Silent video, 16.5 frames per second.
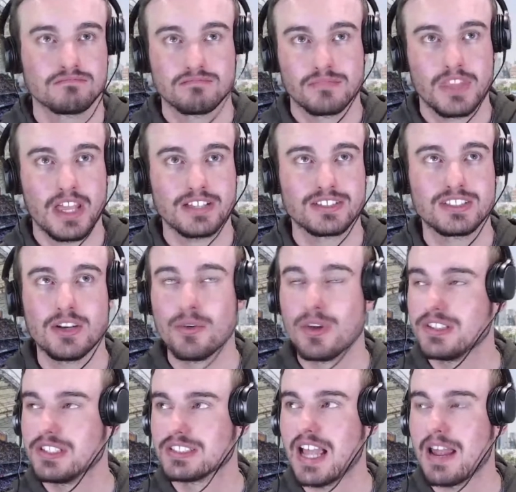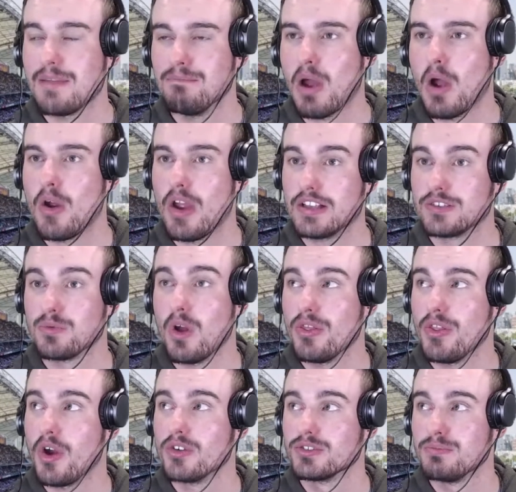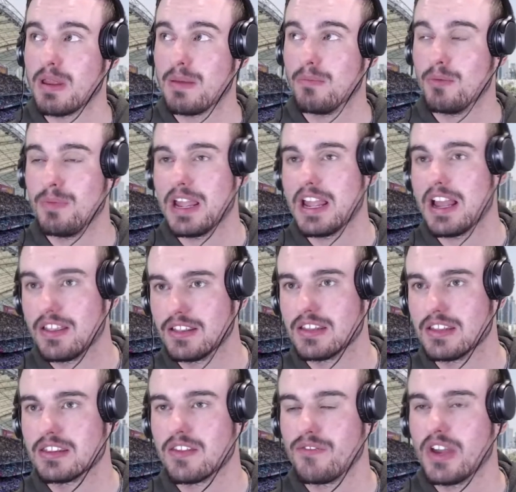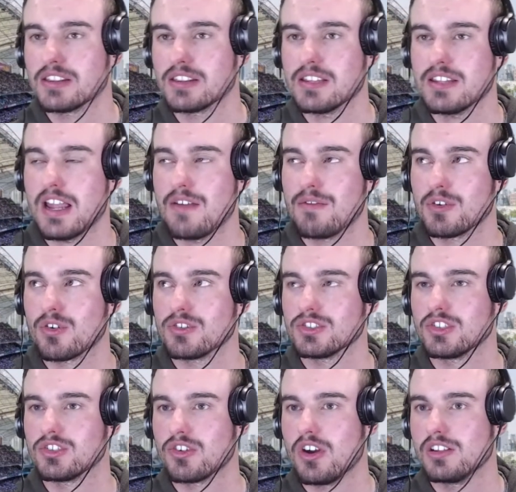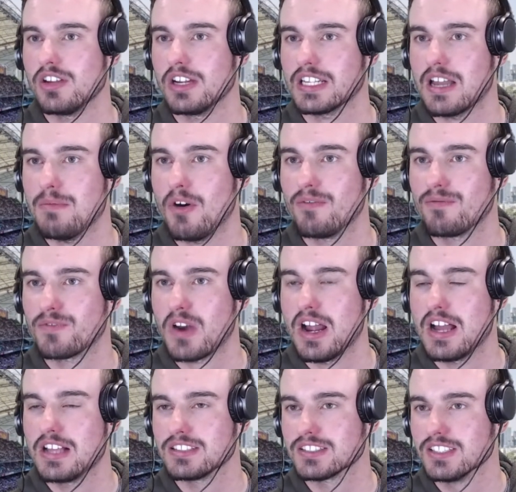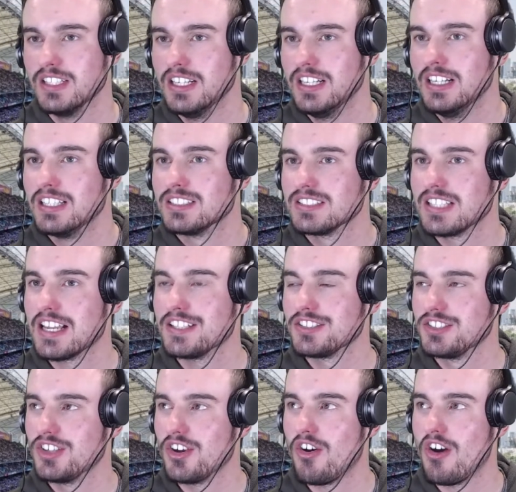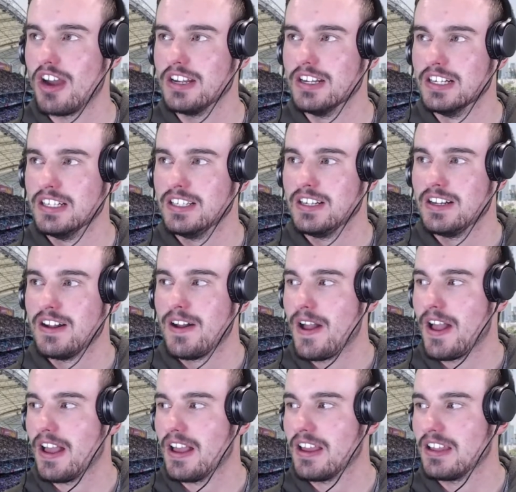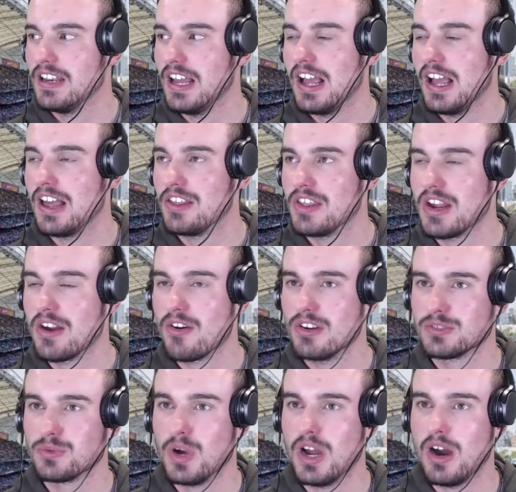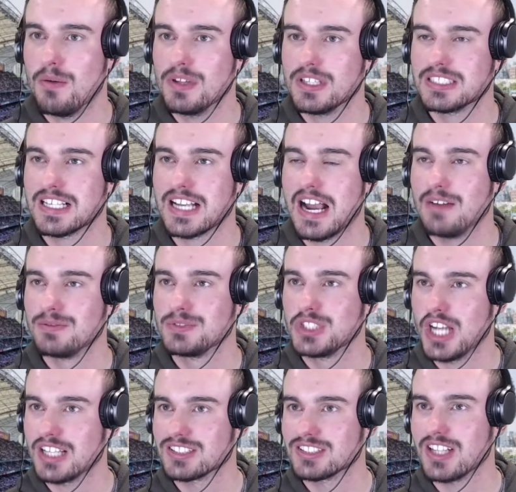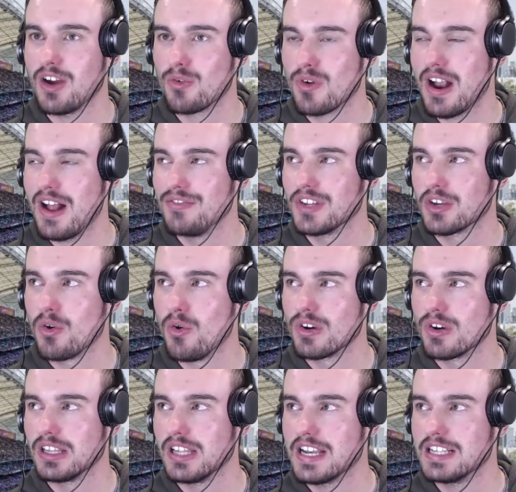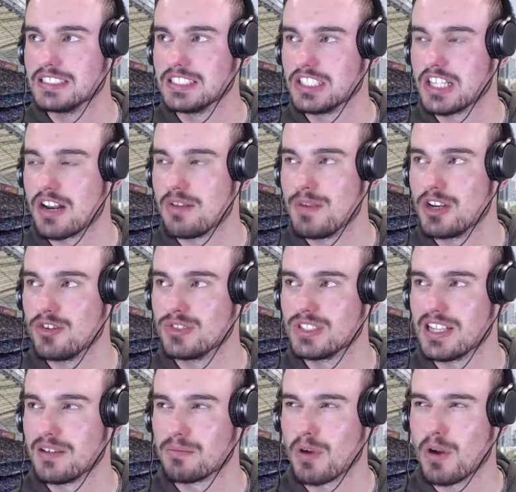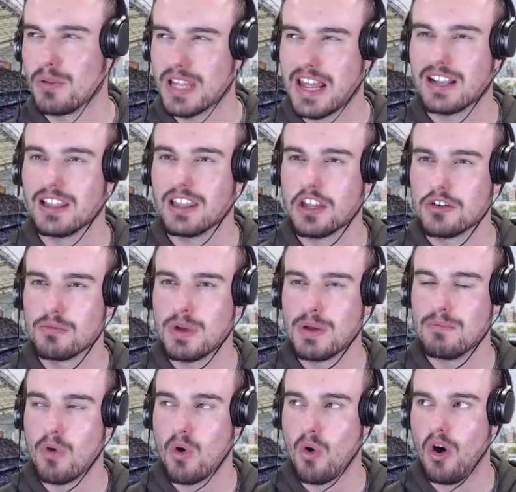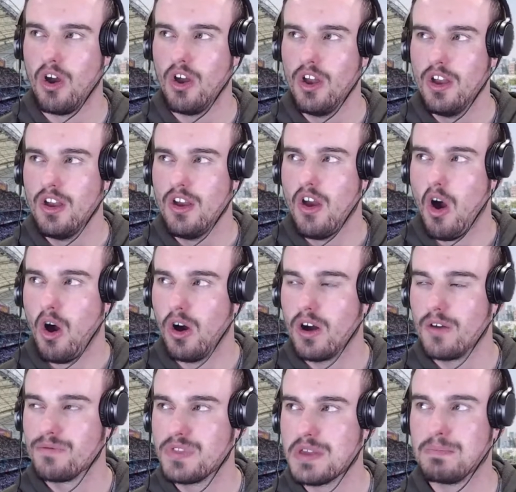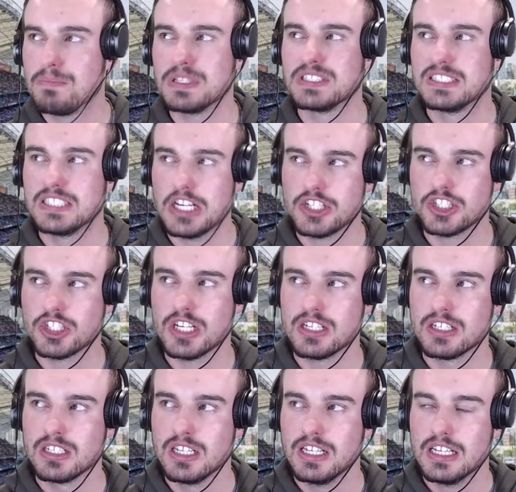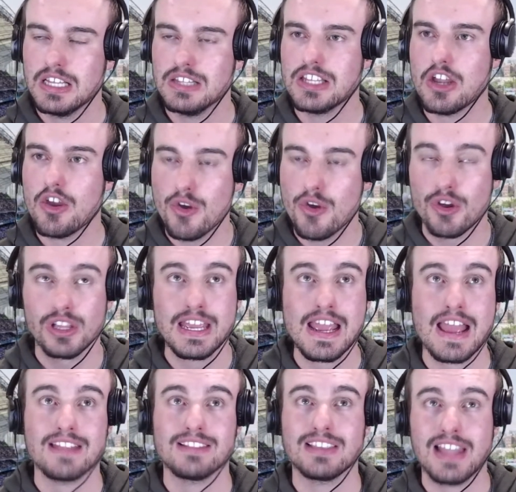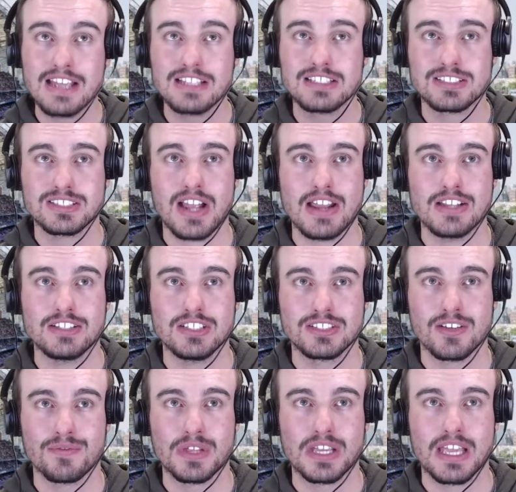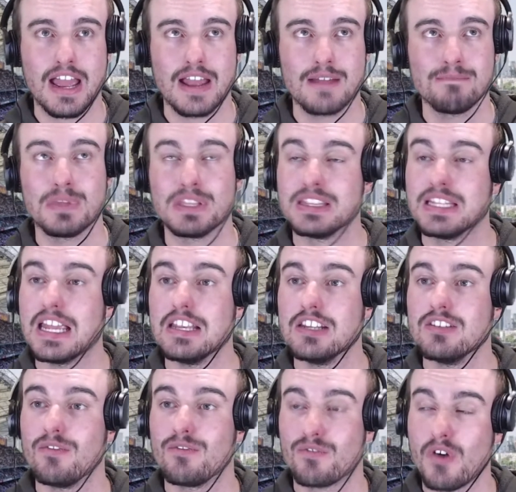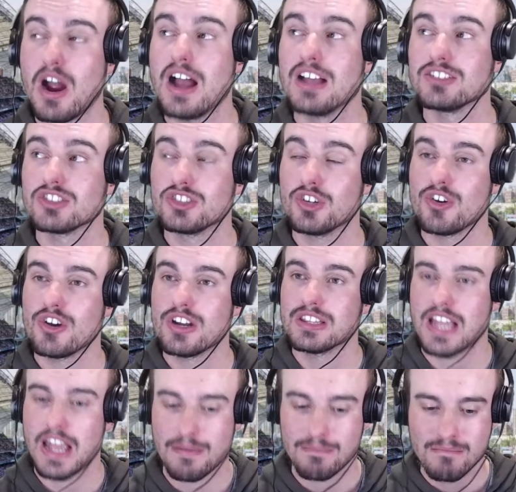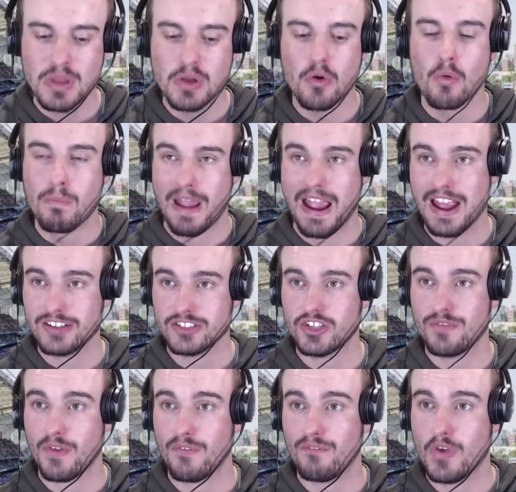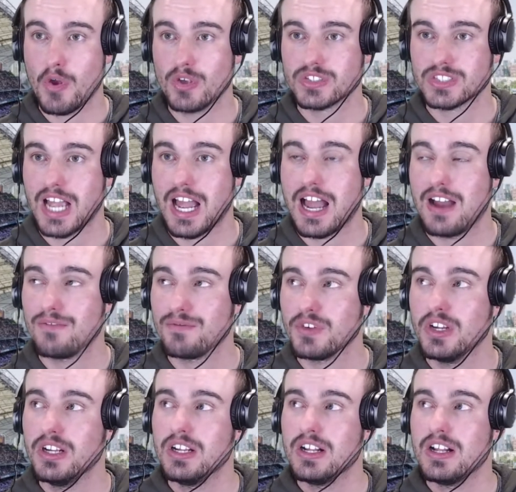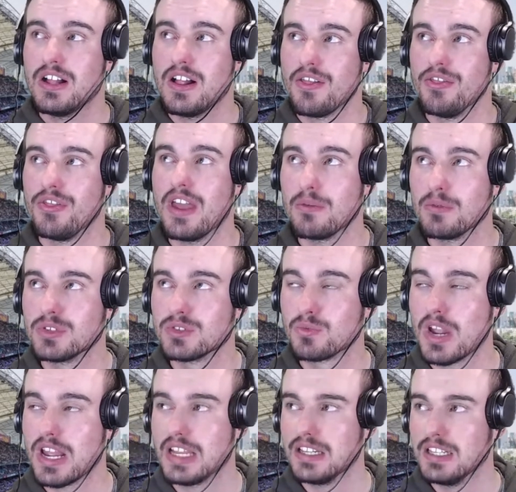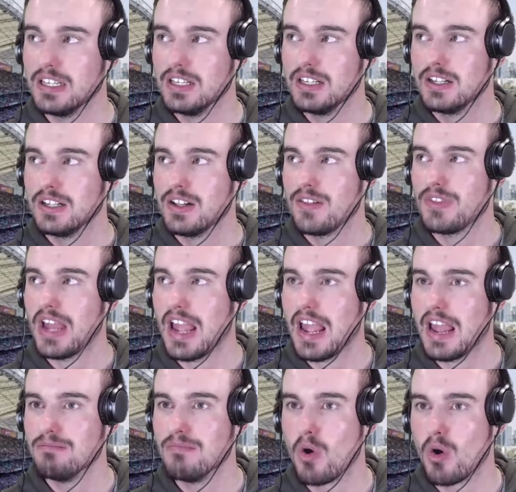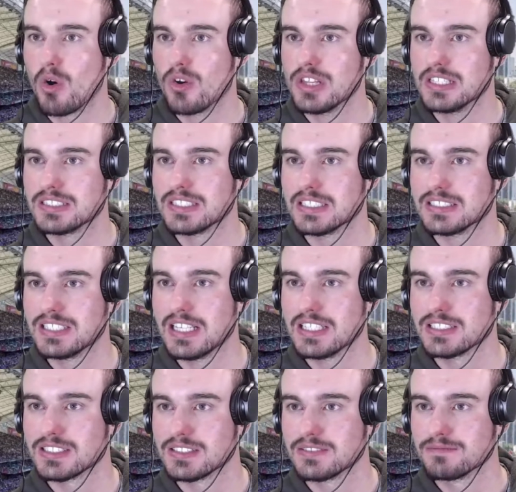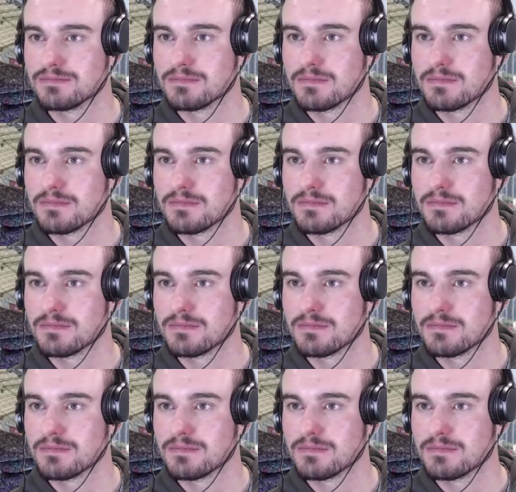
they're still at the same boat as what those men would be, other than the fact that they haven't crossed the try line. Come on, France, says Joy. And there as well. But the second half just around the corner, ladies and gentlemen. New Zealand probably had a little bit more of the possession in the early and late stages of the game. But then France, during that middle patch of the first half, that was when they had more of their success.